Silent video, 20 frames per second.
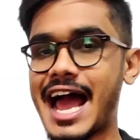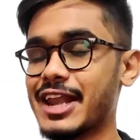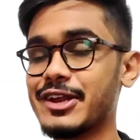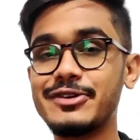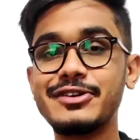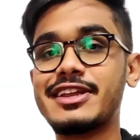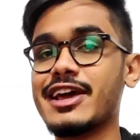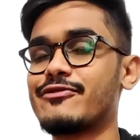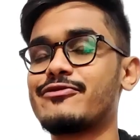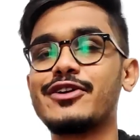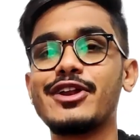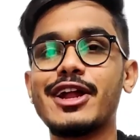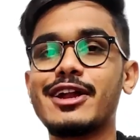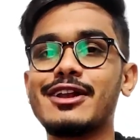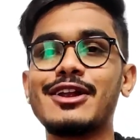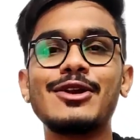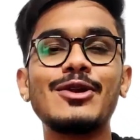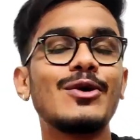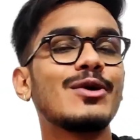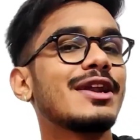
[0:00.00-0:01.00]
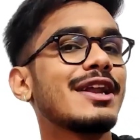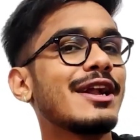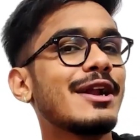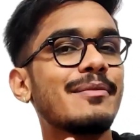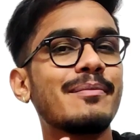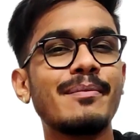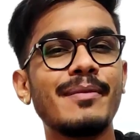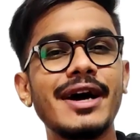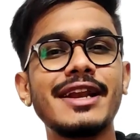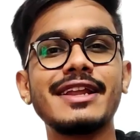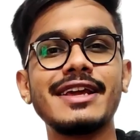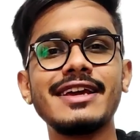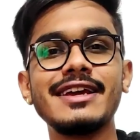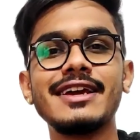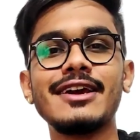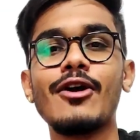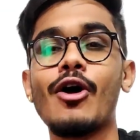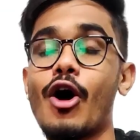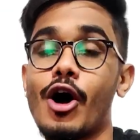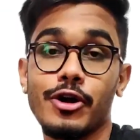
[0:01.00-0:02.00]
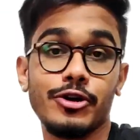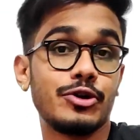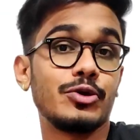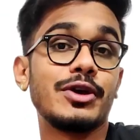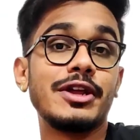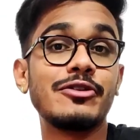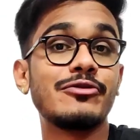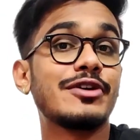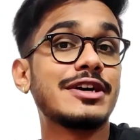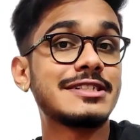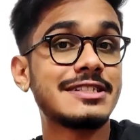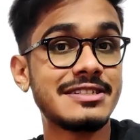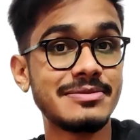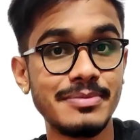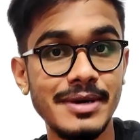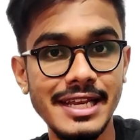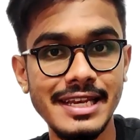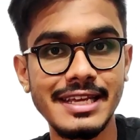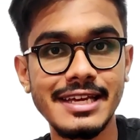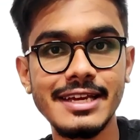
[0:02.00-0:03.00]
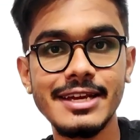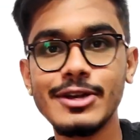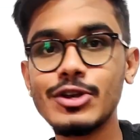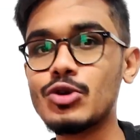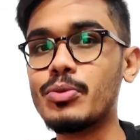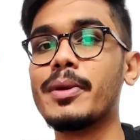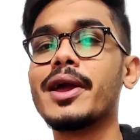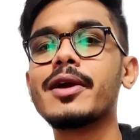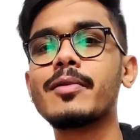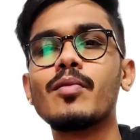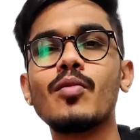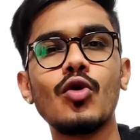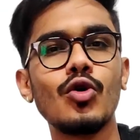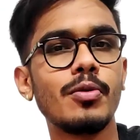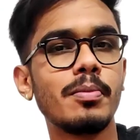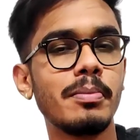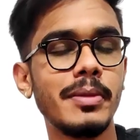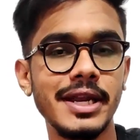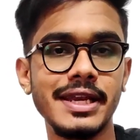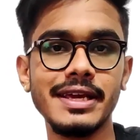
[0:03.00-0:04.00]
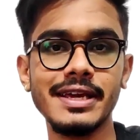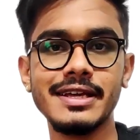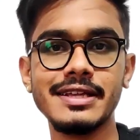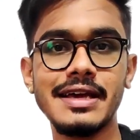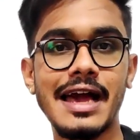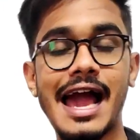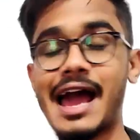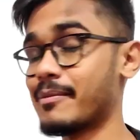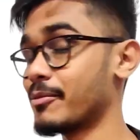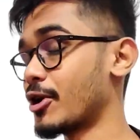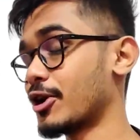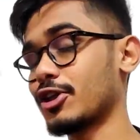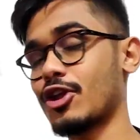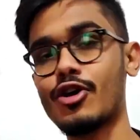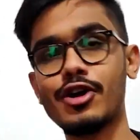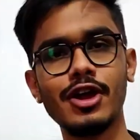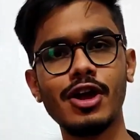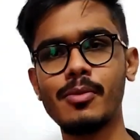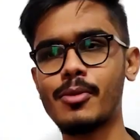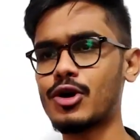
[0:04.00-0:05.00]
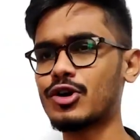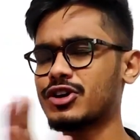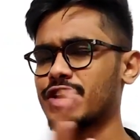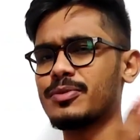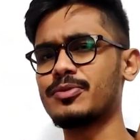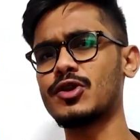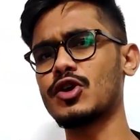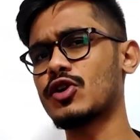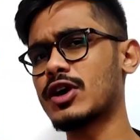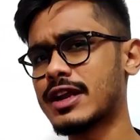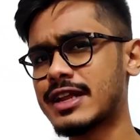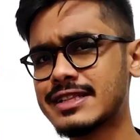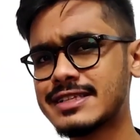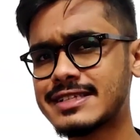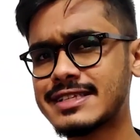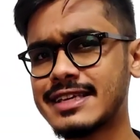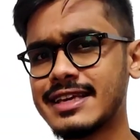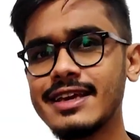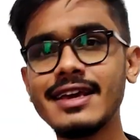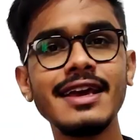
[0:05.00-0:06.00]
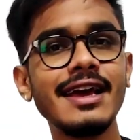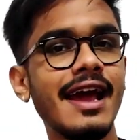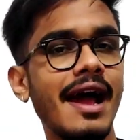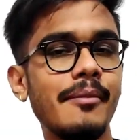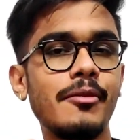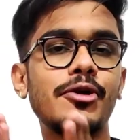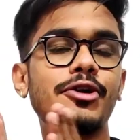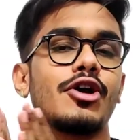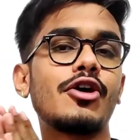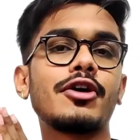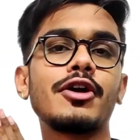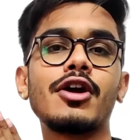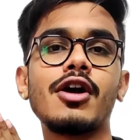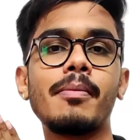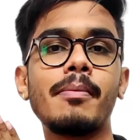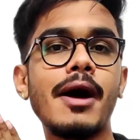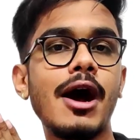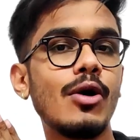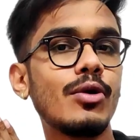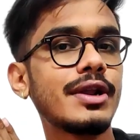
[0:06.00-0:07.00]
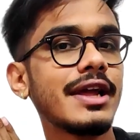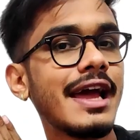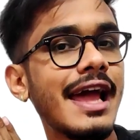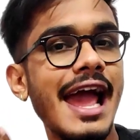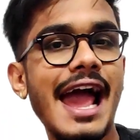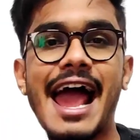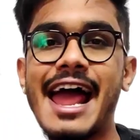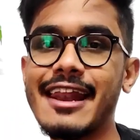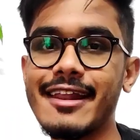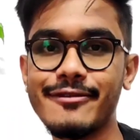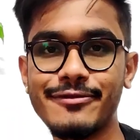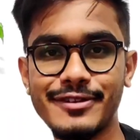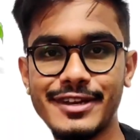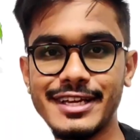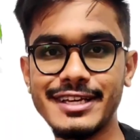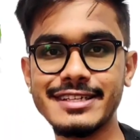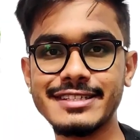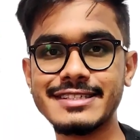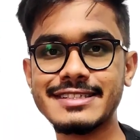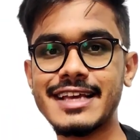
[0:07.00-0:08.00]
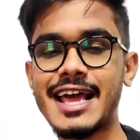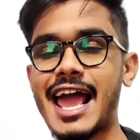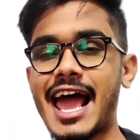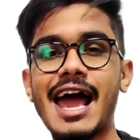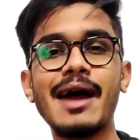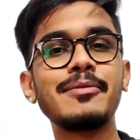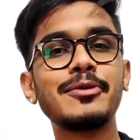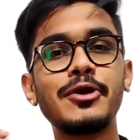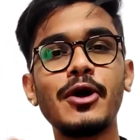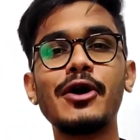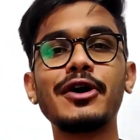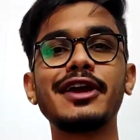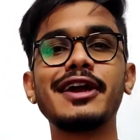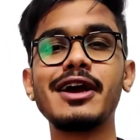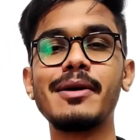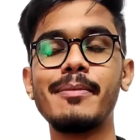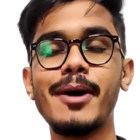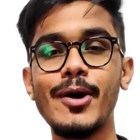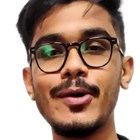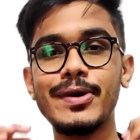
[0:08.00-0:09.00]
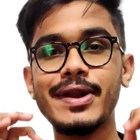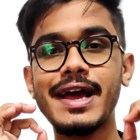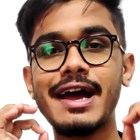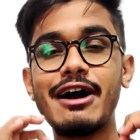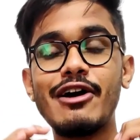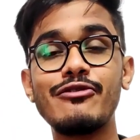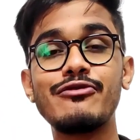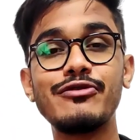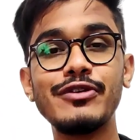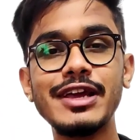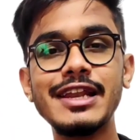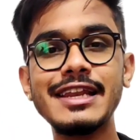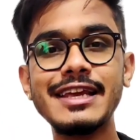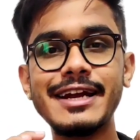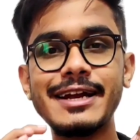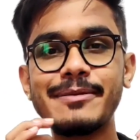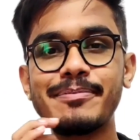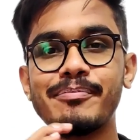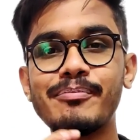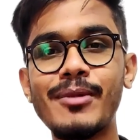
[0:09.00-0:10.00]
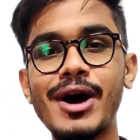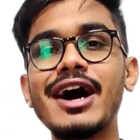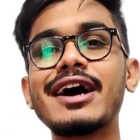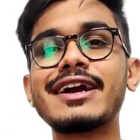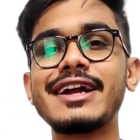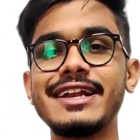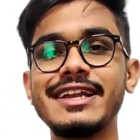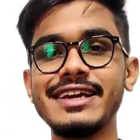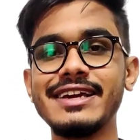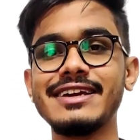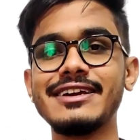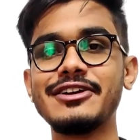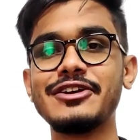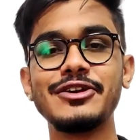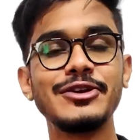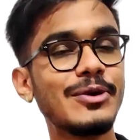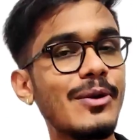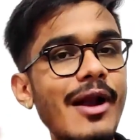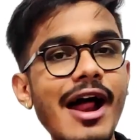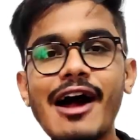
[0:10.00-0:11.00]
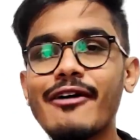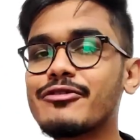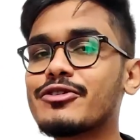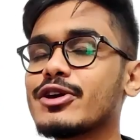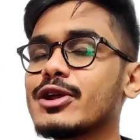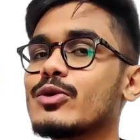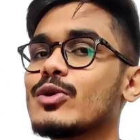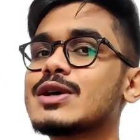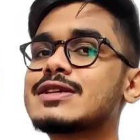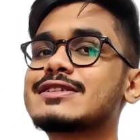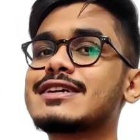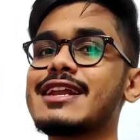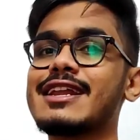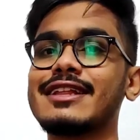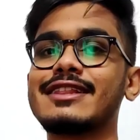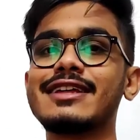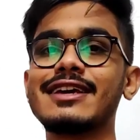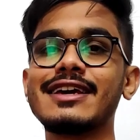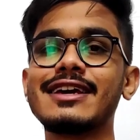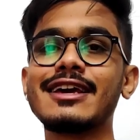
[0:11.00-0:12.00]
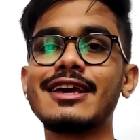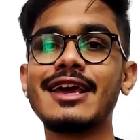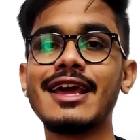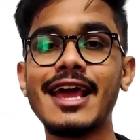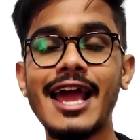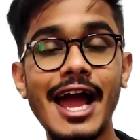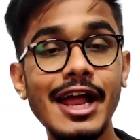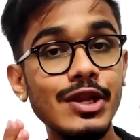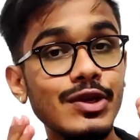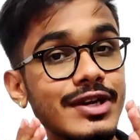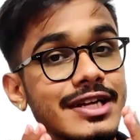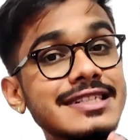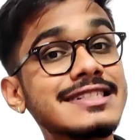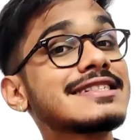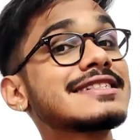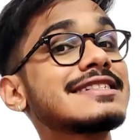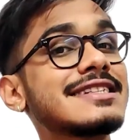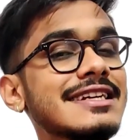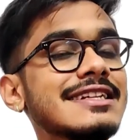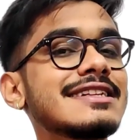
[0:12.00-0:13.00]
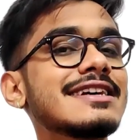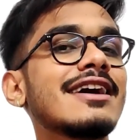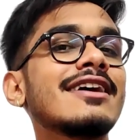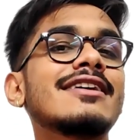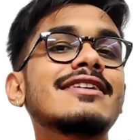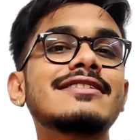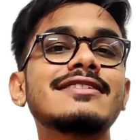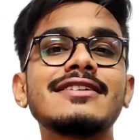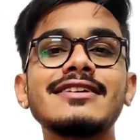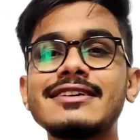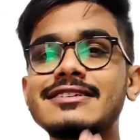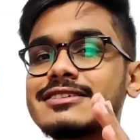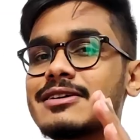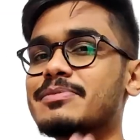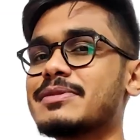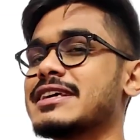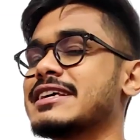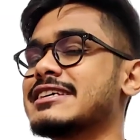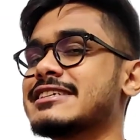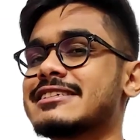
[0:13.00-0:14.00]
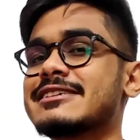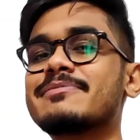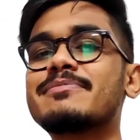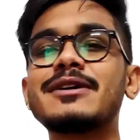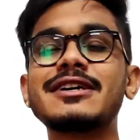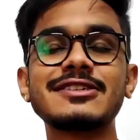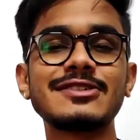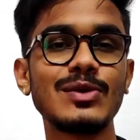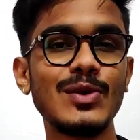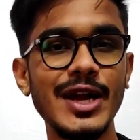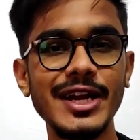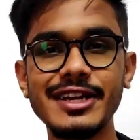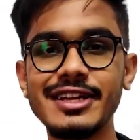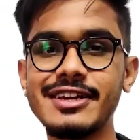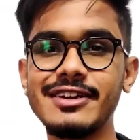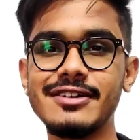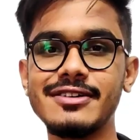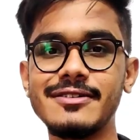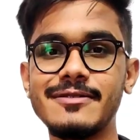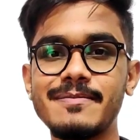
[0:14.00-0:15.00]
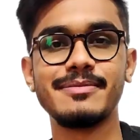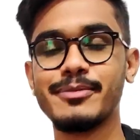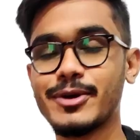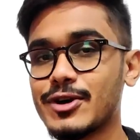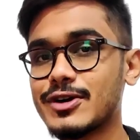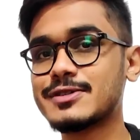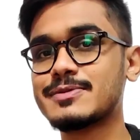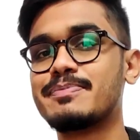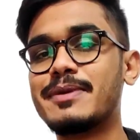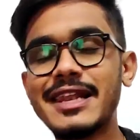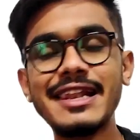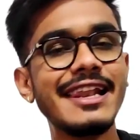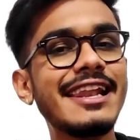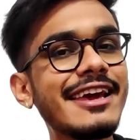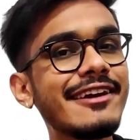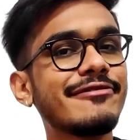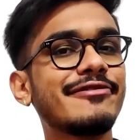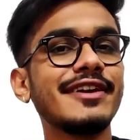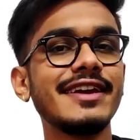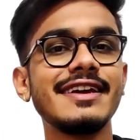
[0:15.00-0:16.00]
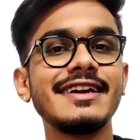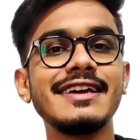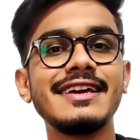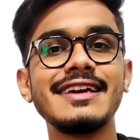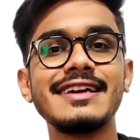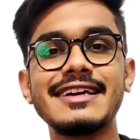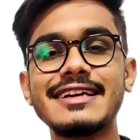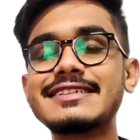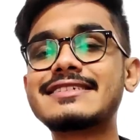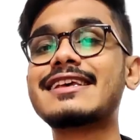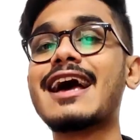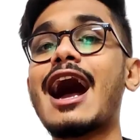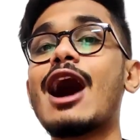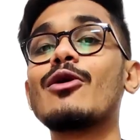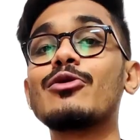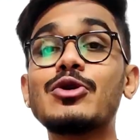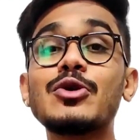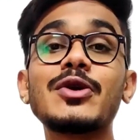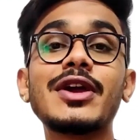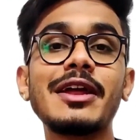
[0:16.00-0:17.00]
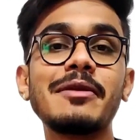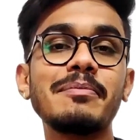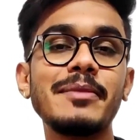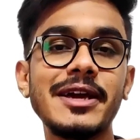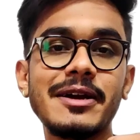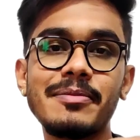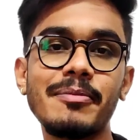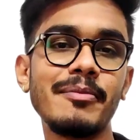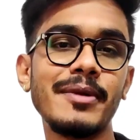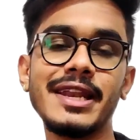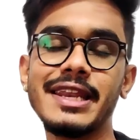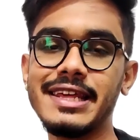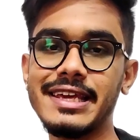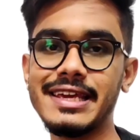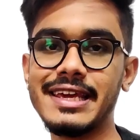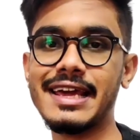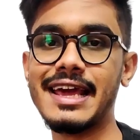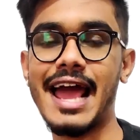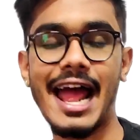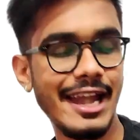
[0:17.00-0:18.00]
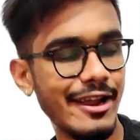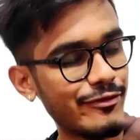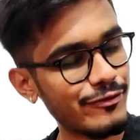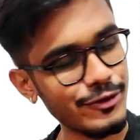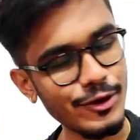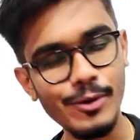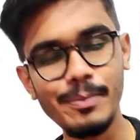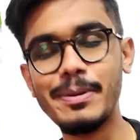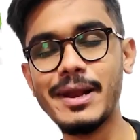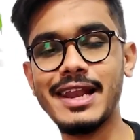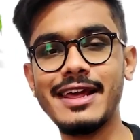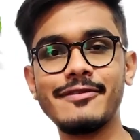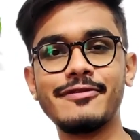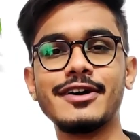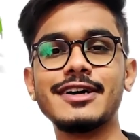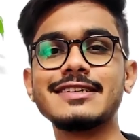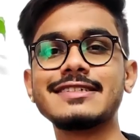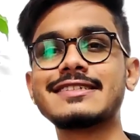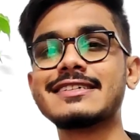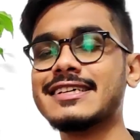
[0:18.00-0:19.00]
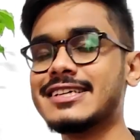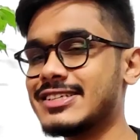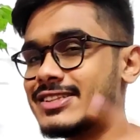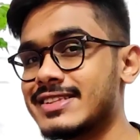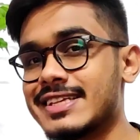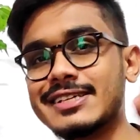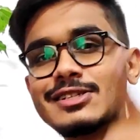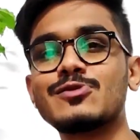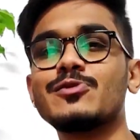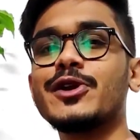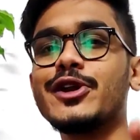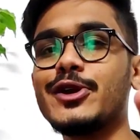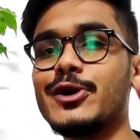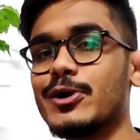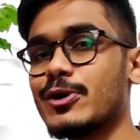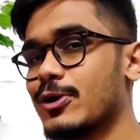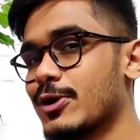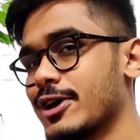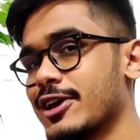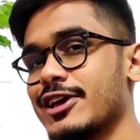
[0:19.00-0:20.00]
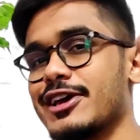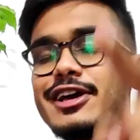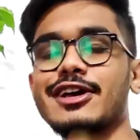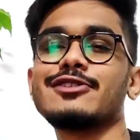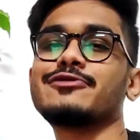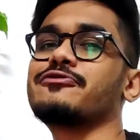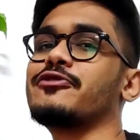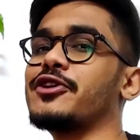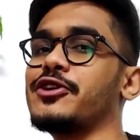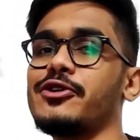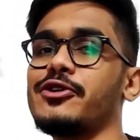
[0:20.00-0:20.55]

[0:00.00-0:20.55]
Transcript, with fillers: And you definitely don't need money or to invest money to make more money. I'm not talking about cryptocurrency. I'm not talking about N F Ts. I'm talking about affiliate marketing. You don't have to invest anything and you can still earn some easy bucks right here. Because believing is how you can make money. And if you believe us, this video is for